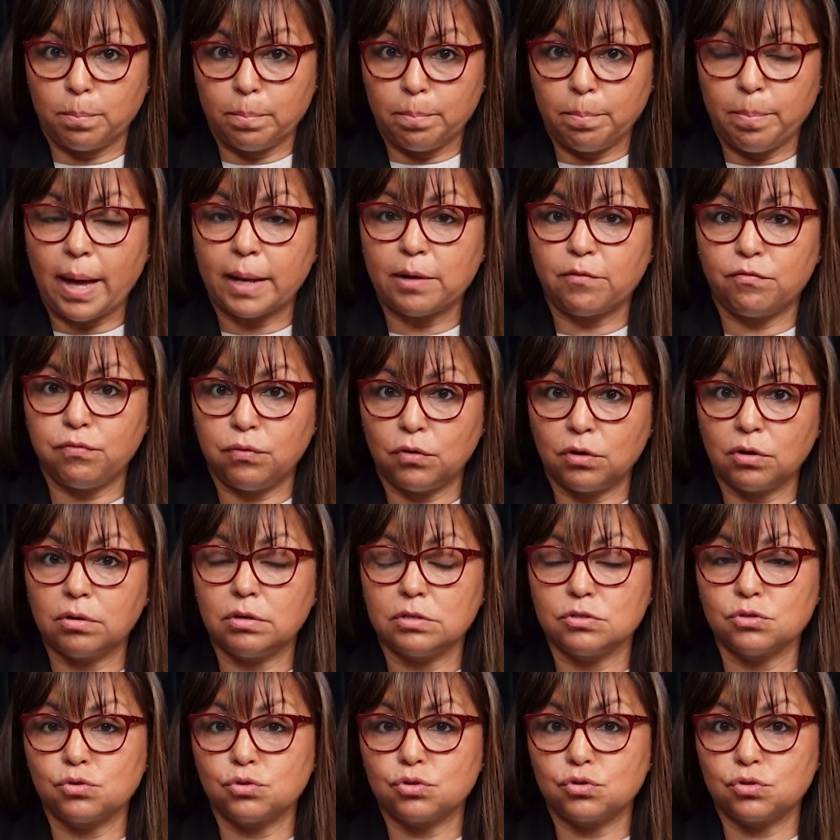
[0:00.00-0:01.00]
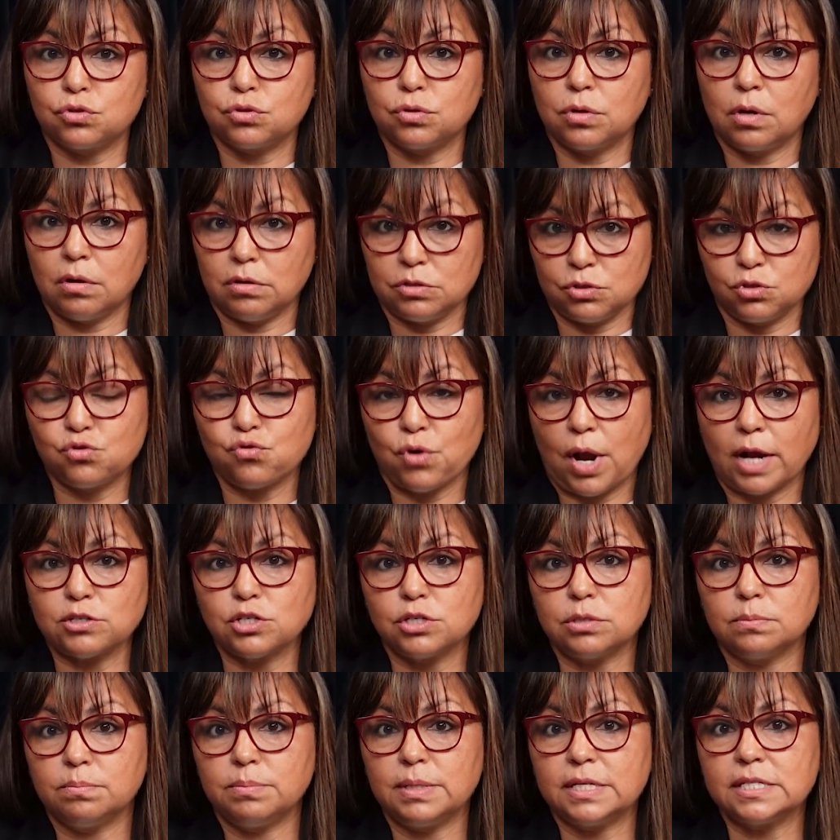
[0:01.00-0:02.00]
But for
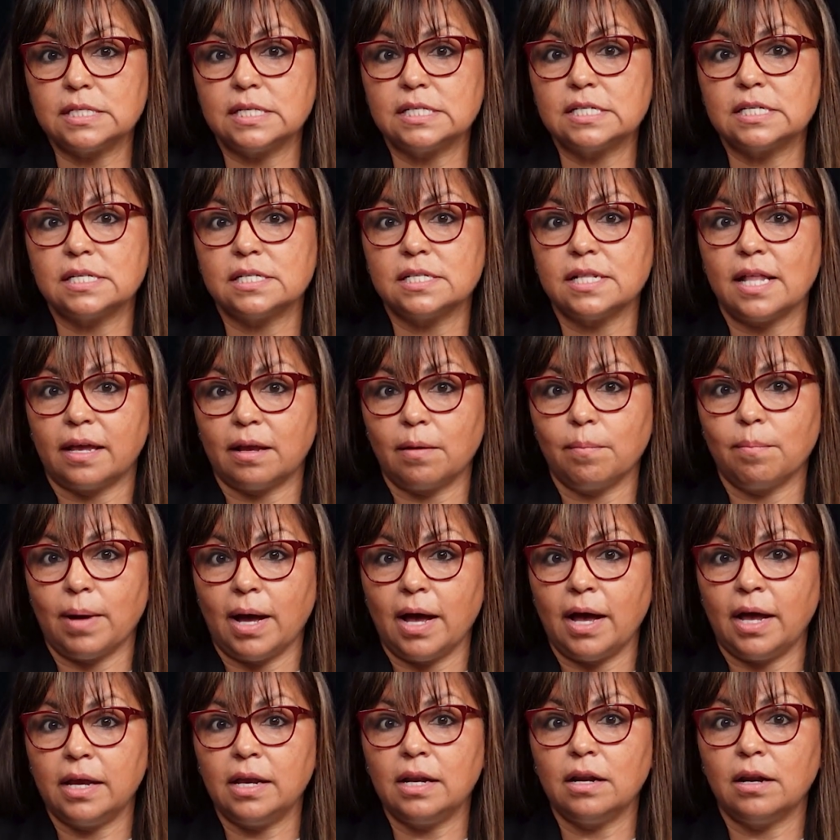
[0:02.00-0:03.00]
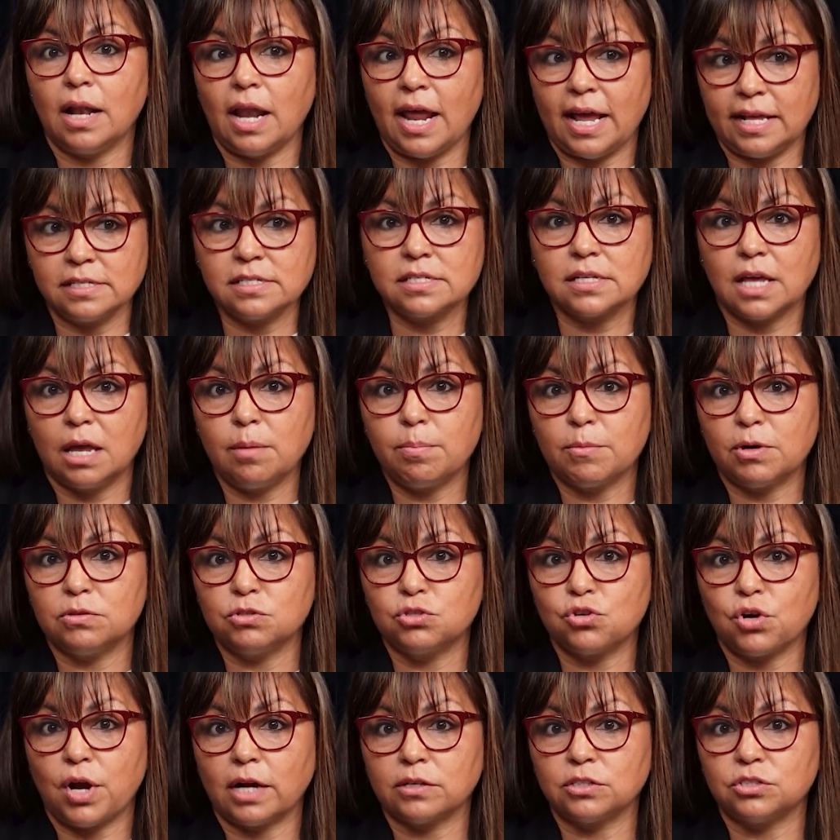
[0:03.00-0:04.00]
construction businesses like mine, landscape
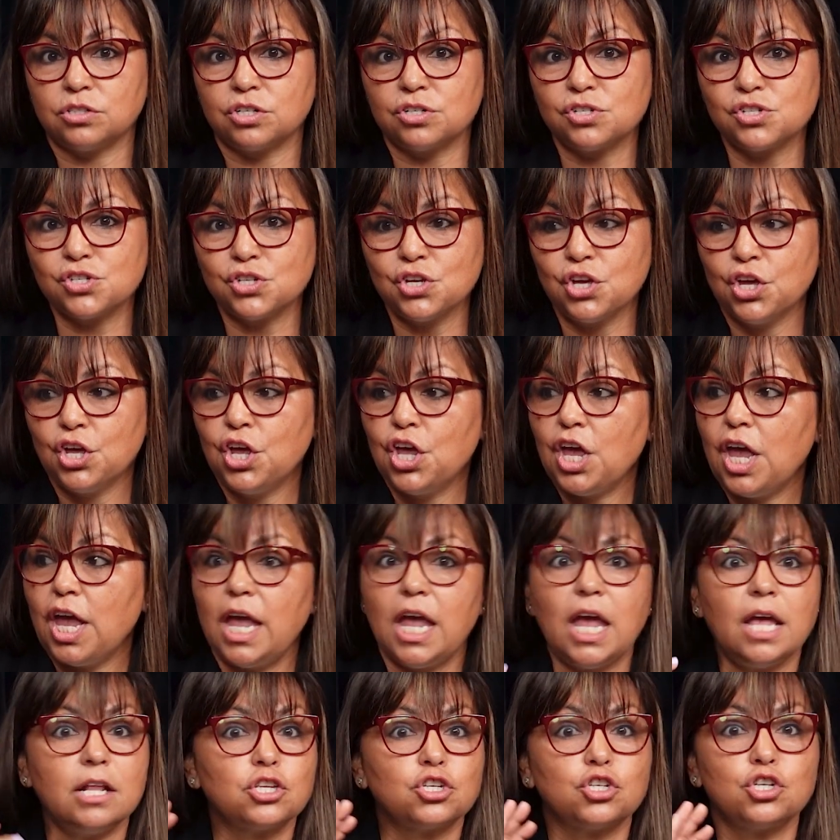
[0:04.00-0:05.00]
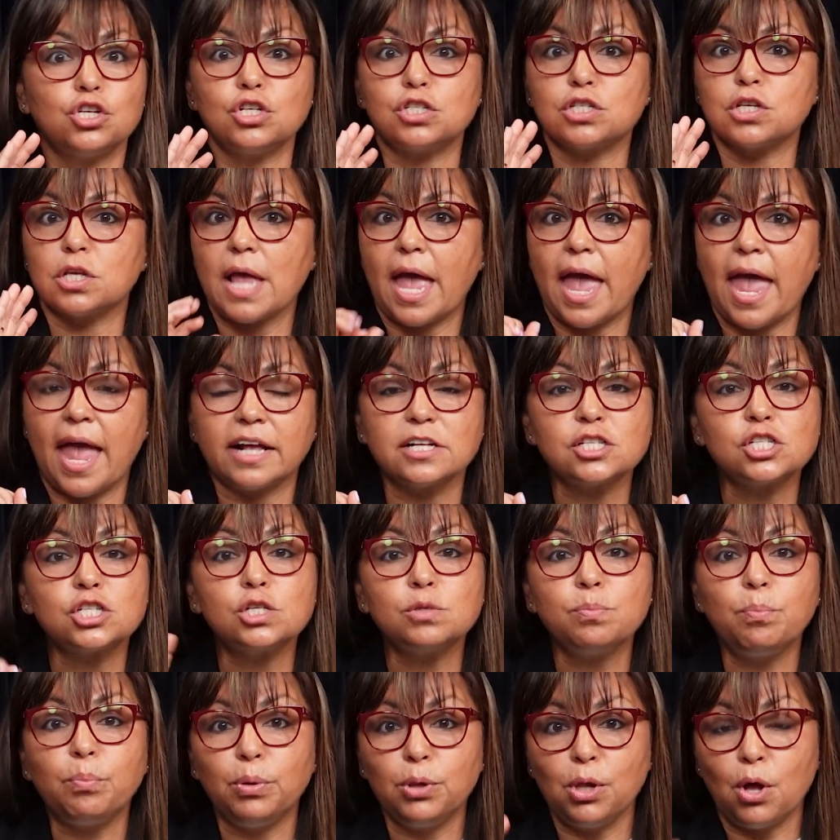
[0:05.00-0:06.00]
contractors, it just
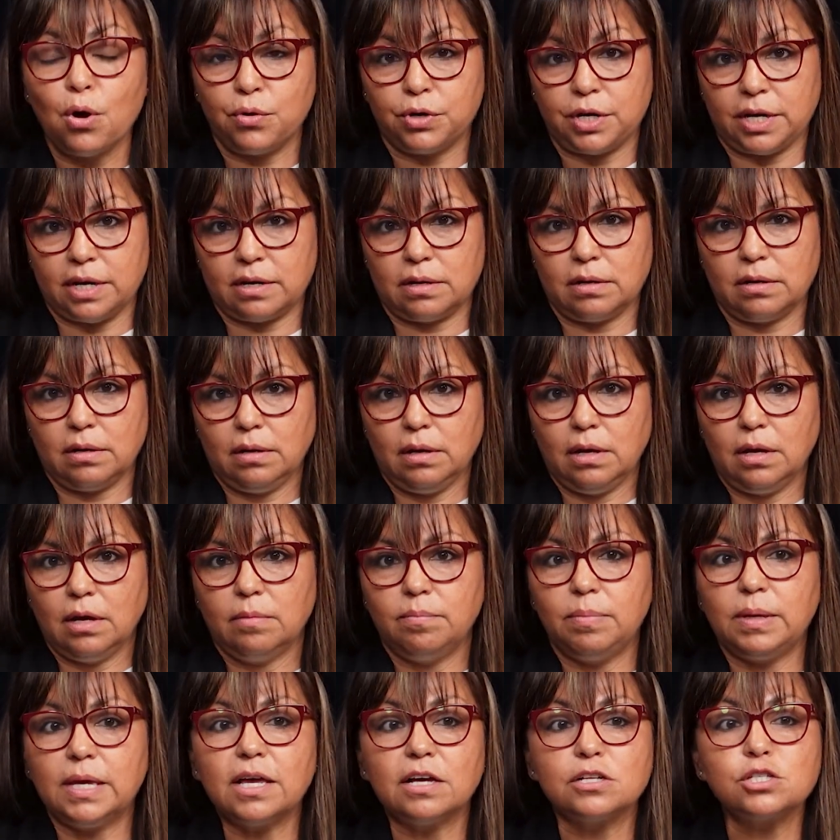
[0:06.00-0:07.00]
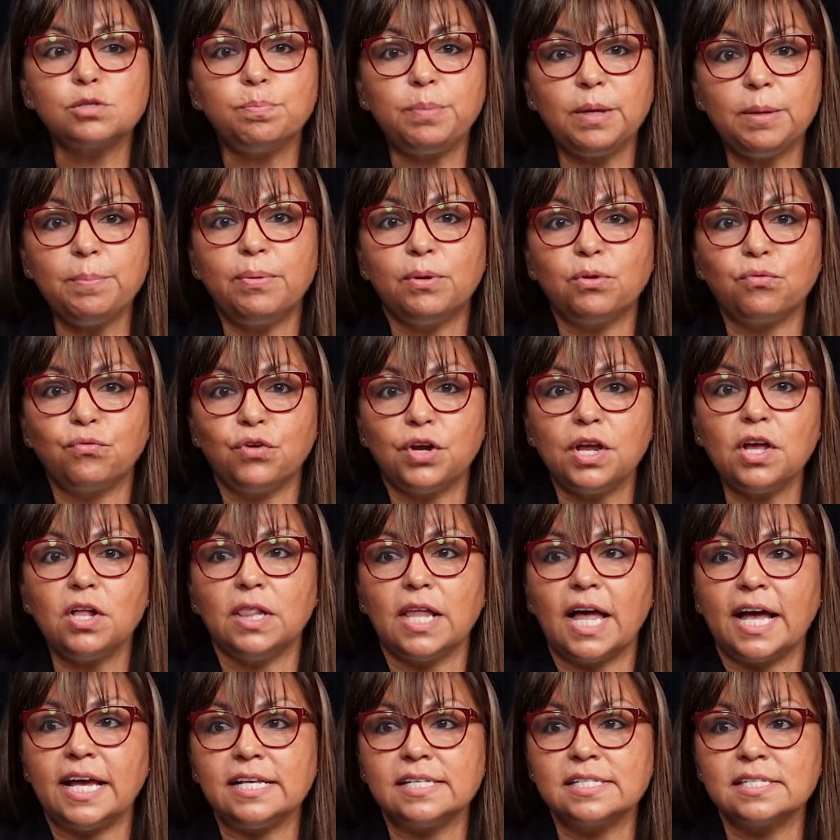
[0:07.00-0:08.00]
exploded because people
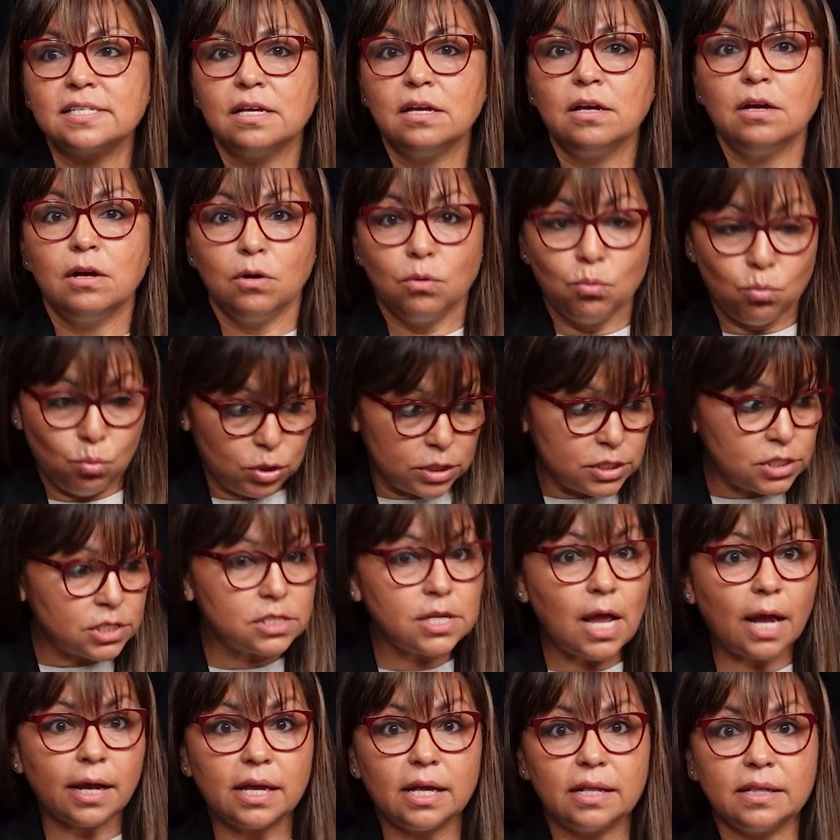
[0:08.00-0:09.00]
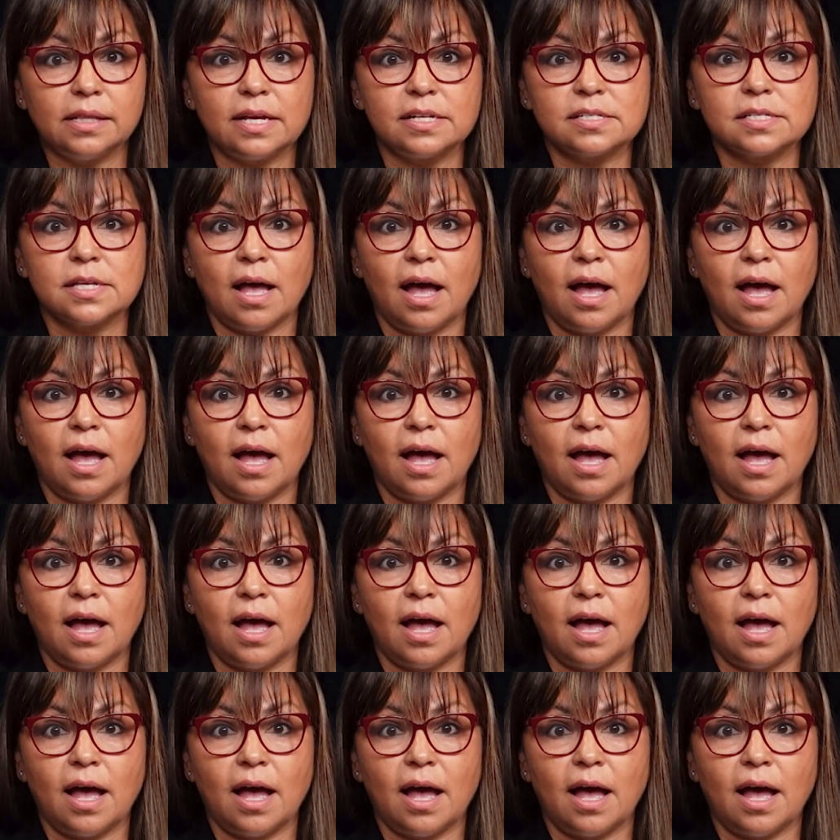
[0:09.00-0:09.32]
realized we're stuck in this